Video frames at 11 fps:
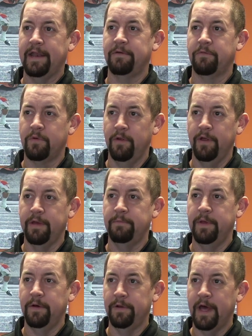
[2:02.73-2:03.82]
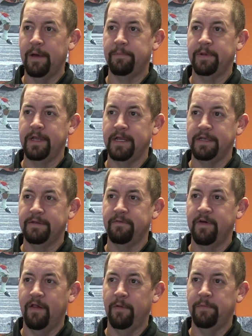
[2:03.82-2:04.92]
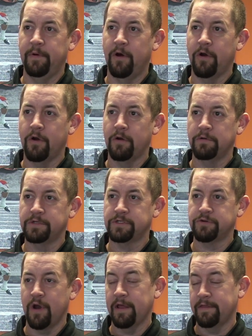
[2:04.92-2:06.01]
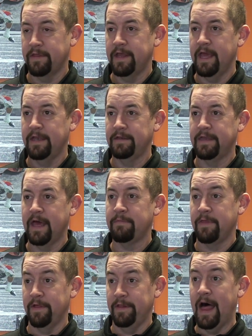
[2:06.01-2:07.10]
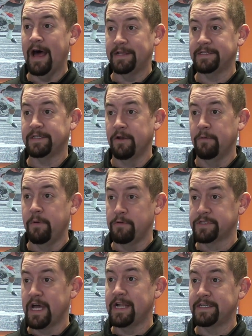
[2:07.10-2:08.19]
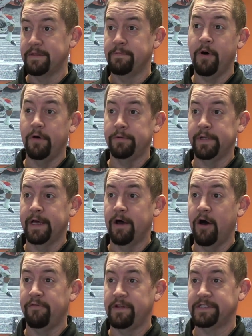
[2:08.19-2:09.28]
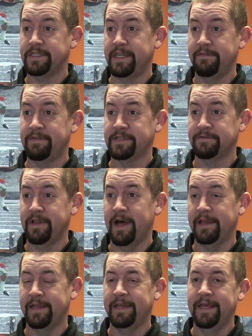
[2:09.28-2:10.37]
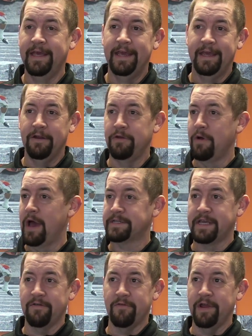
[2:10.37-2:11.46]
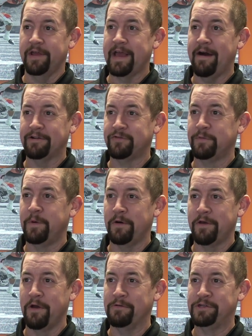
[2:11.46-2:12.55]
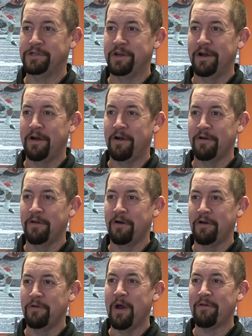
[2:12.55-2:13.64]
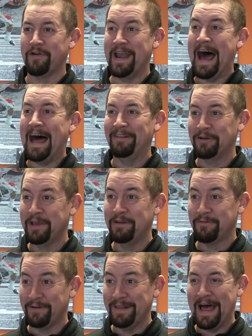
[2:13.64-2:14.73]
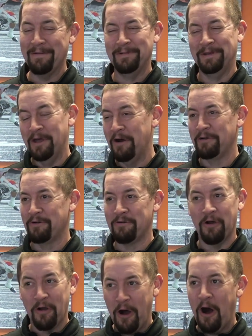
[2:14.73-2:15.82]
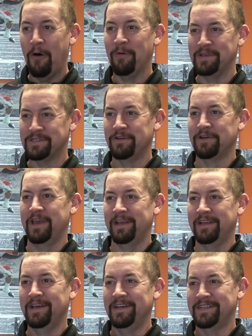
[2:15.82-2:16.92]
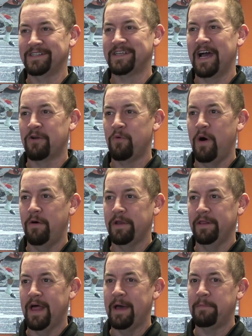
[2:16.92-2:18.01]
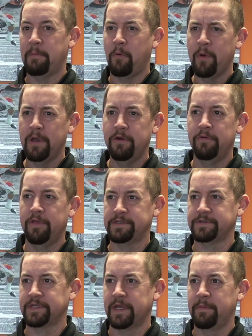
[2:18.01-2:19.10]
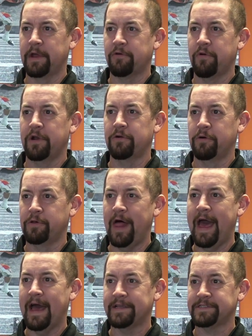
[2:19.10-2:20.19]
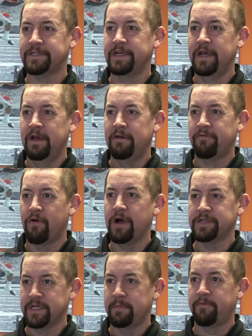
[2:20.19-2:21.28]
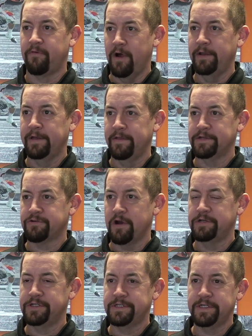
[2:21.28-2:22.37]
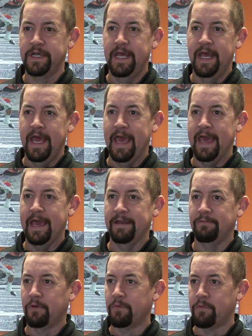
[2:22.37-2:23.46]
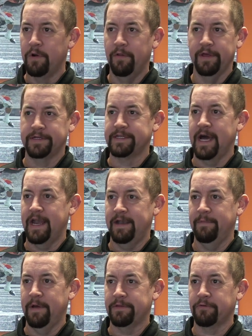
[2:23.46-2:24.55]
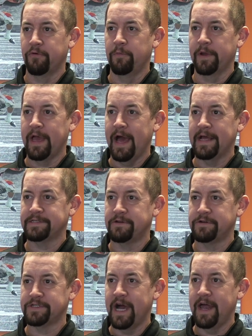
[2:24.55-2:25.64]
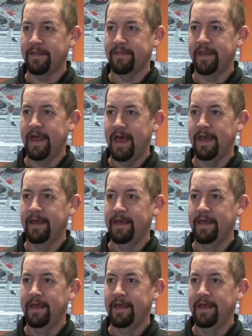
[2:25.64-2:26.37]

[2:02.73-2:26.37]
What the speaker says: to really build up and develop our strength and depth in the lines, both sides of the ball, offense and defensive line. And, you ask every college football coach, are you ever not looking for linemen? No, you're always looking to sign quality linemen. But we knew this was going to be a critical class for us up front in the trenches. And we're really excited about the group of guys that are signing today,